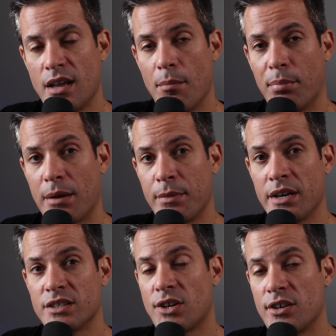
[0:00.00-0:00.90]
But I'm going to
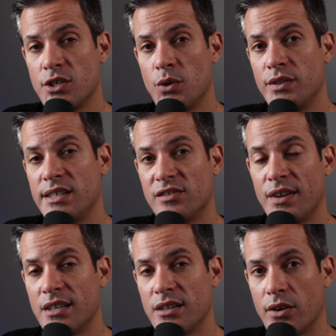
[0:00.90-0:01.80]
start doing these
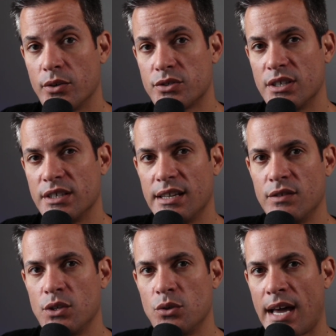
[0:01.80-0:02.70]
videos to give
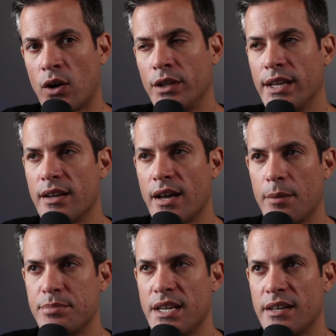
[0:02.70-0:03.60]
you not only an
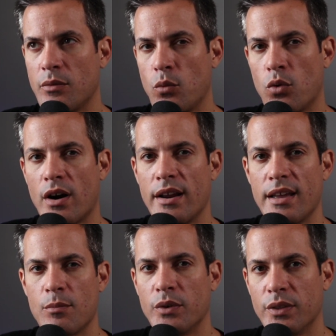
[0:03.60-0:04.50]
update on where I
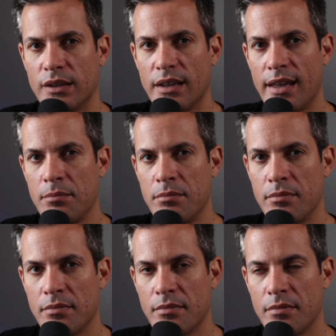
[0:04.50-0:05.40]
am with the game,
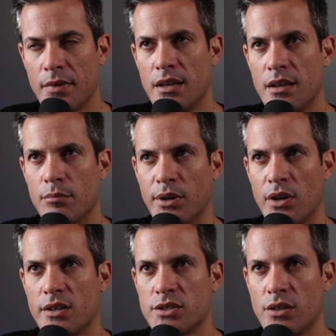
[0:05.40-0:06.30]
but
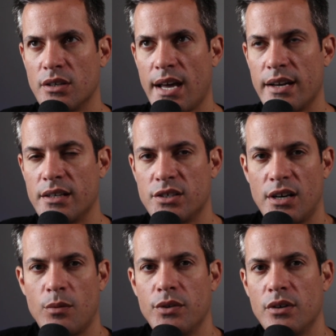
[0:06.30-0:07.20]
also to kind of share
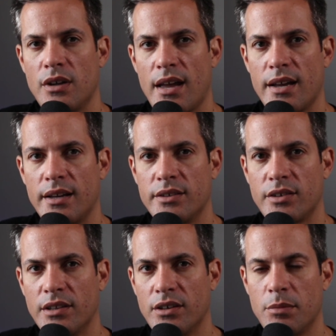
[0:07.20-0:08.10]
with you guys a
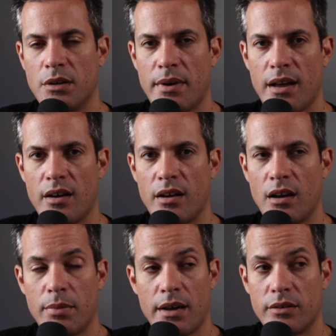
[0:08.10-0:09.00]
little bit
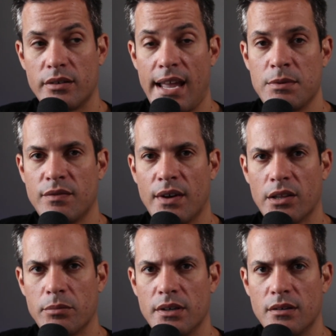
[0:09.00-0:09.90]
about game
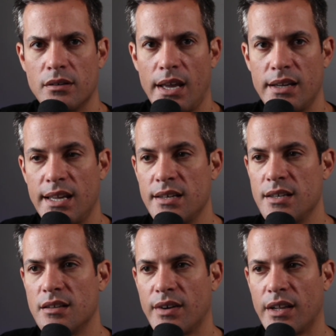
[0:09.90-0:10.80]
development and indie
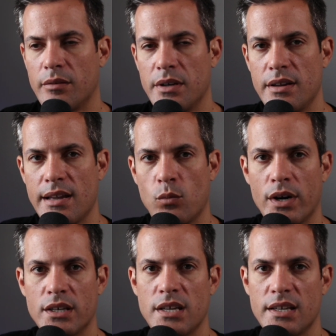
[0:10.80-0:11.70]
development and what
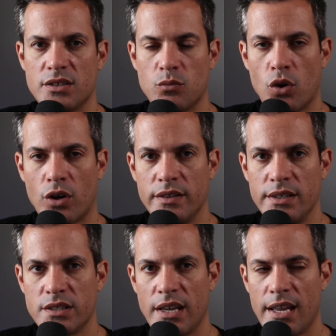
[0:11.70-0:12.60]
it takes to work on these
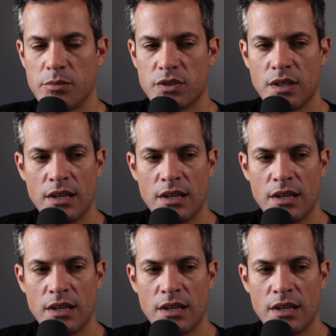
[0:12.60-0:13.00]
games.